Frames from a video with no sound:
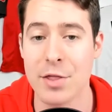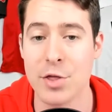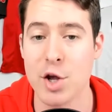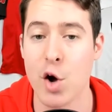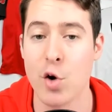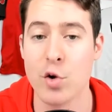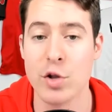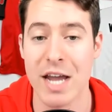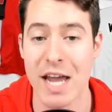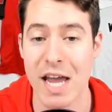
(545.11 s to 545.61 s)
The
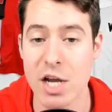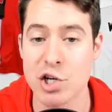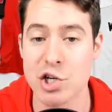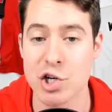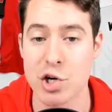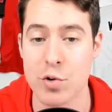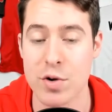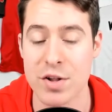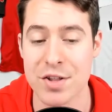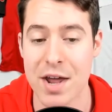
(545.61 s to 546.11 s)
only
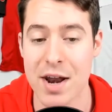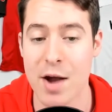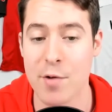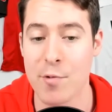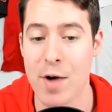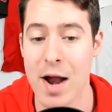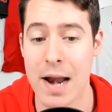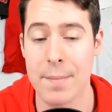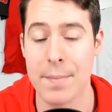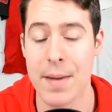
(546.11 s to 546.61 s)
issue is that I
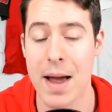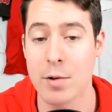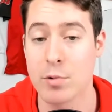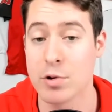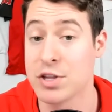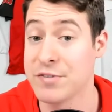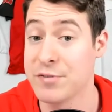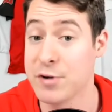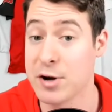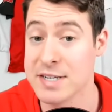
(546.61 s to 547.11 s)
ran it back
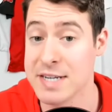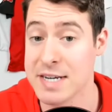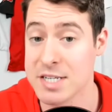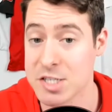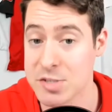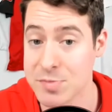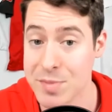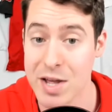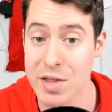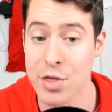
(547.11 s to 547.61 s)
with Devontae
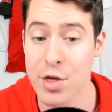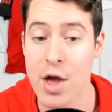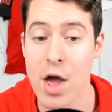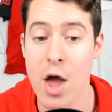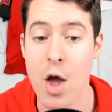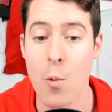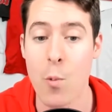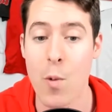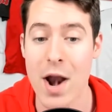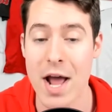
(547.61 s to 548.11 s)
Smith
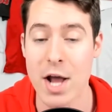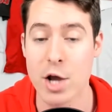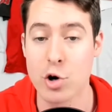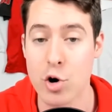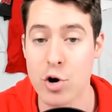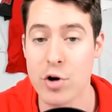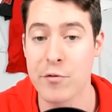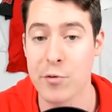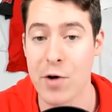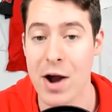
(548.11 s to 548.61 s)
when I
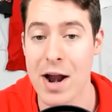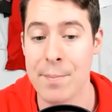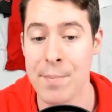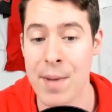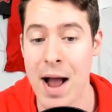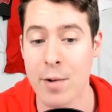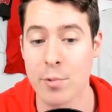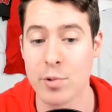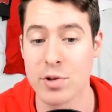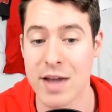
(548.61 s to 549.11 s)
could have ran it
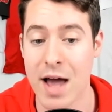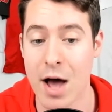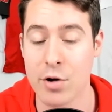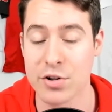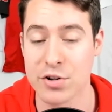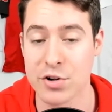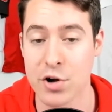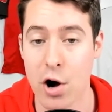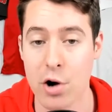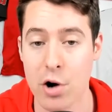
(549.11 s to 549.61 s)
back with
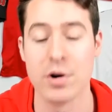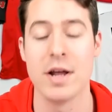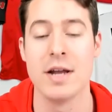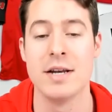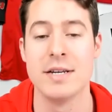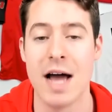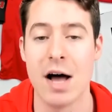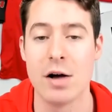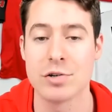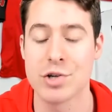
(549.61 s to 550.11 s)
Dallas Goedert. And
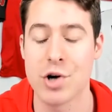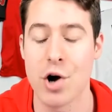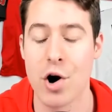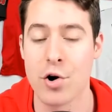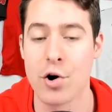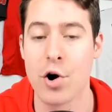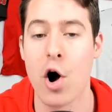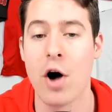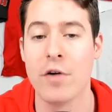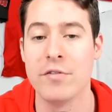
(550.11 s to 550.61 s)
Dallas
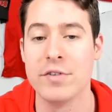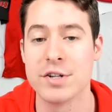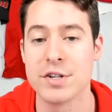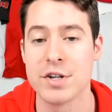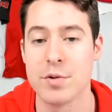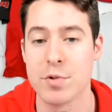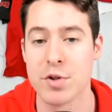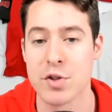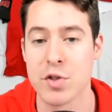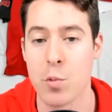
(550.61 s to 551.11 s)
Goedert
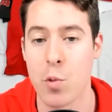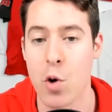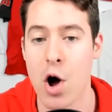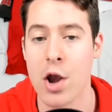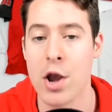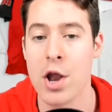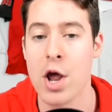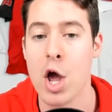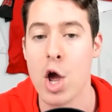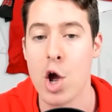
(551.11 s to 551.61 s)
obviously was the
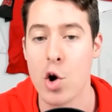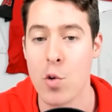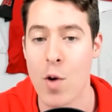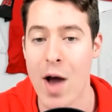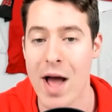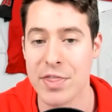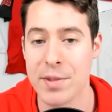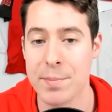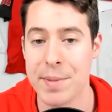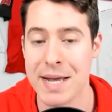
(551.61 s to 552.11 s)
one who
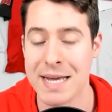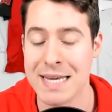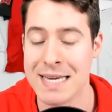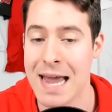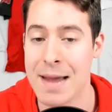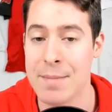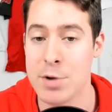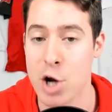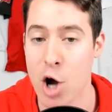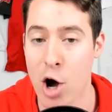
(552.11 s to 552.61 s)
had the big
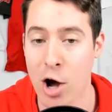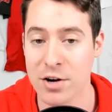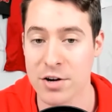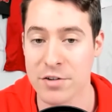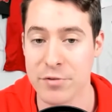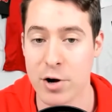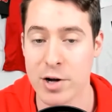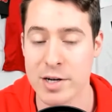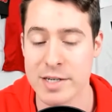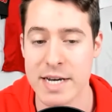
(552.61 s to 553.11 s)
game, not
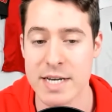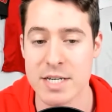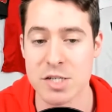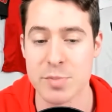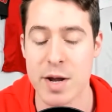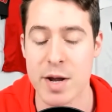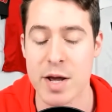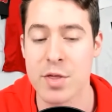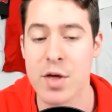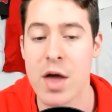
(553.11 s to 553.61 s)
Devontae
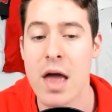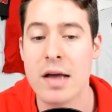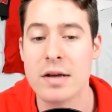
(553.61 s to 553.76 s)
Smith.